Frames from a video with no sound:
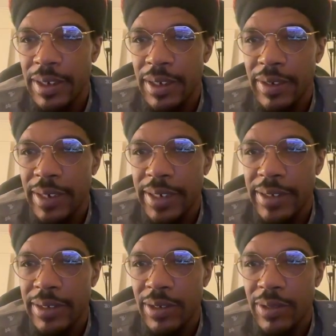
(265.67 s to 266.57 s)
Okay,
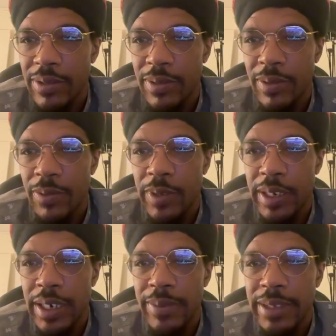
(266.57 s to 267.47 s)
so when it
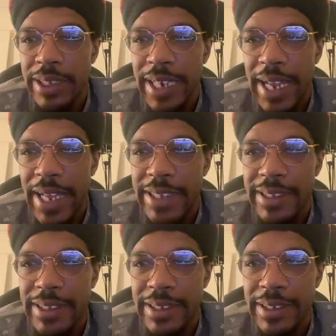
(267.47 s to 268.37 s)
comes to
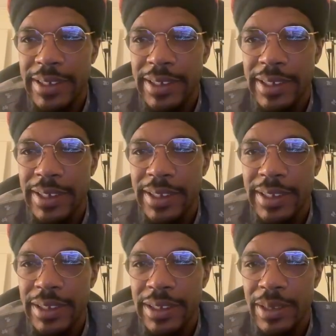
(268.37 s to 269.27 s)
gas,
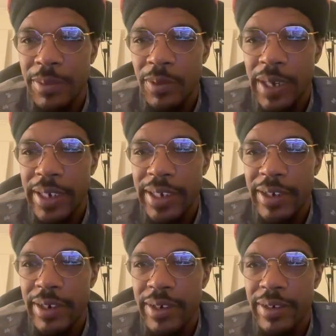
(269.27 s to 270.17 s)
this number right
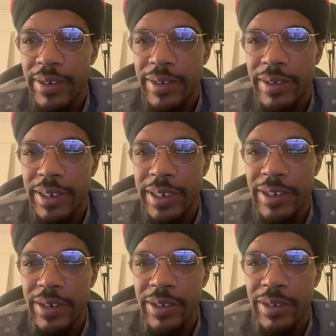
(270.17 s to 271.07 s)
here in
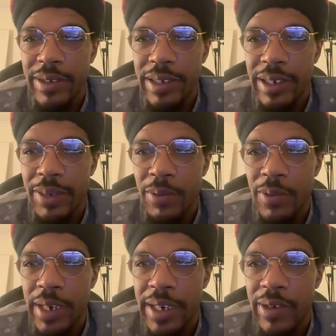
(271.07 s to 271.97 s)
your upper
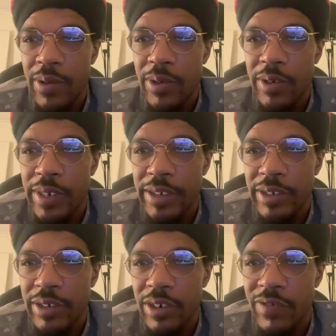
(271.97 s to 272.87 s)
right hand corner next to
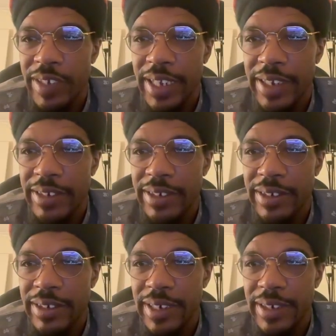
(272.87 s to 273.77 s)
your
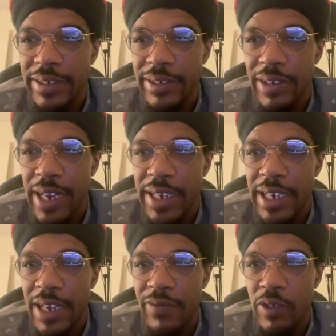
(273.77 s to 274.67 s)
notifications and next to your
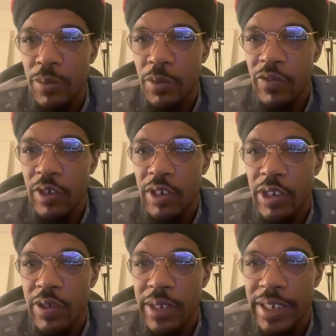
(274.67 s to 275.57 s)
icon for your
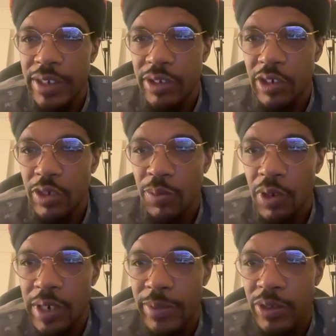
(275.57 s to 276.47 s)
portfolio and a search
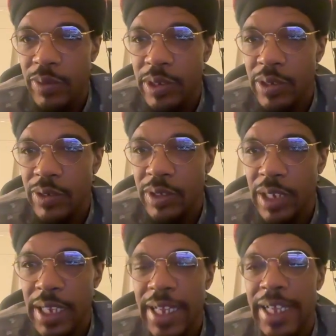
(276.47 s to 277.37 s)
bar in between those,
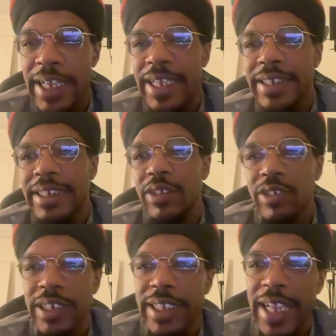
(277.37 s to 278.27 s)
it tells you
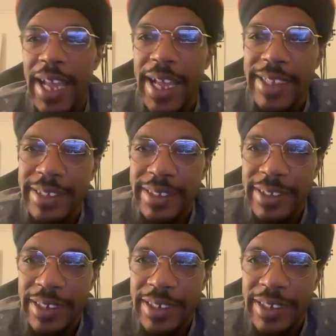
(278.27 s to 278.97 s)
the gas.